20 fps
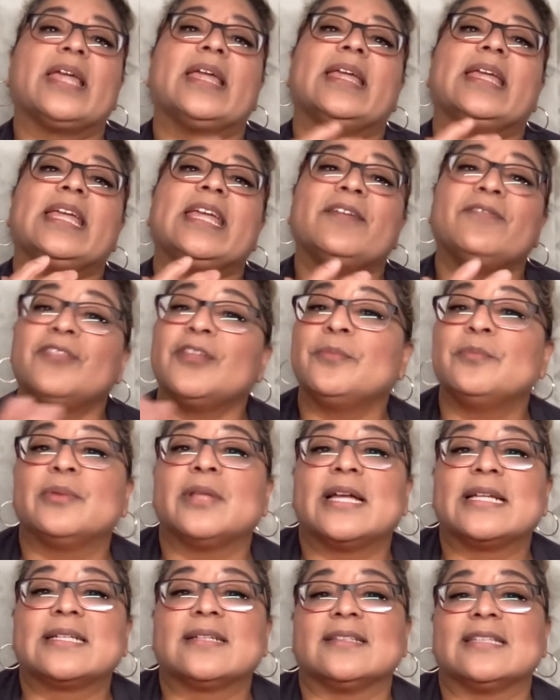If the
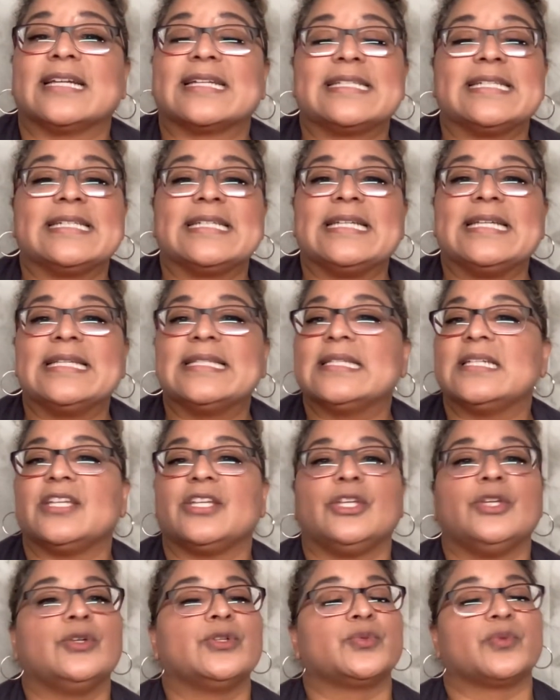blood collected
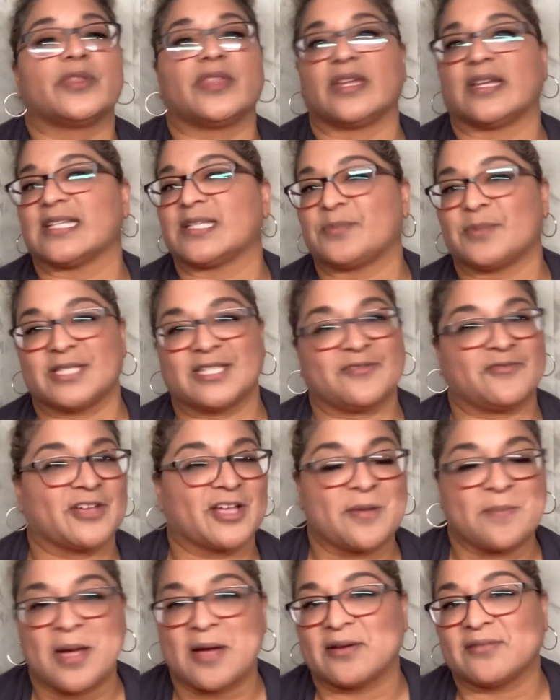isn't used within a
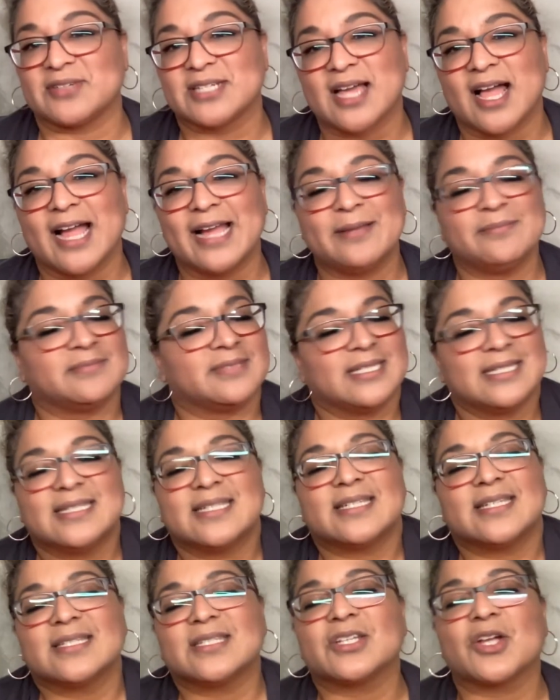specific amount of time,
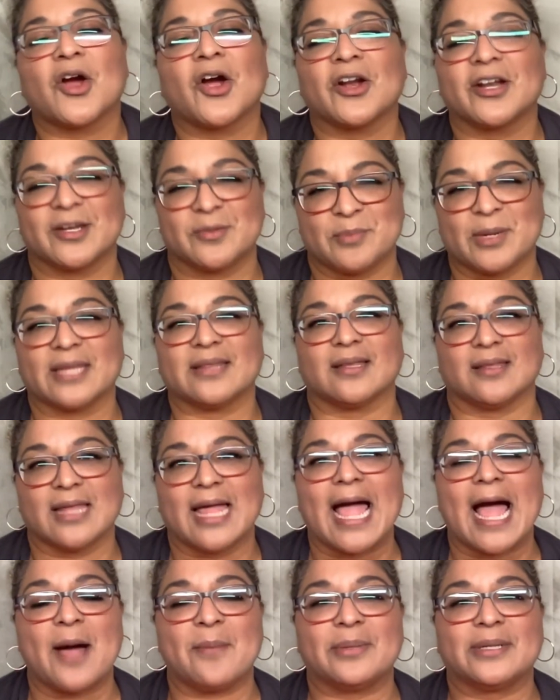it's discarded by the
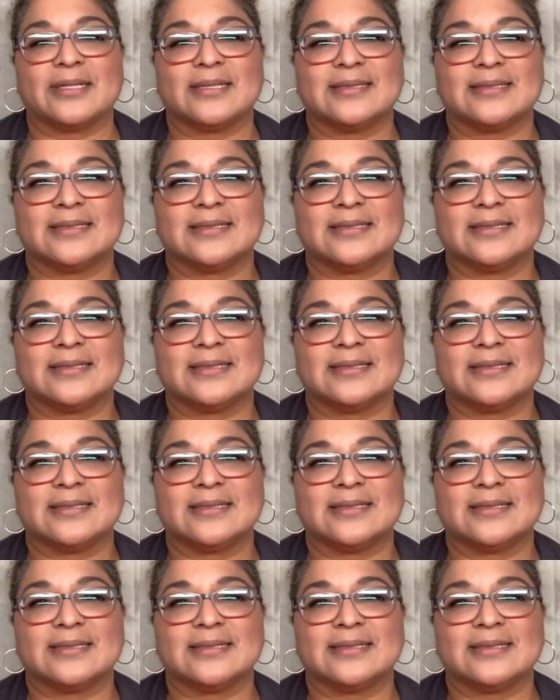lab.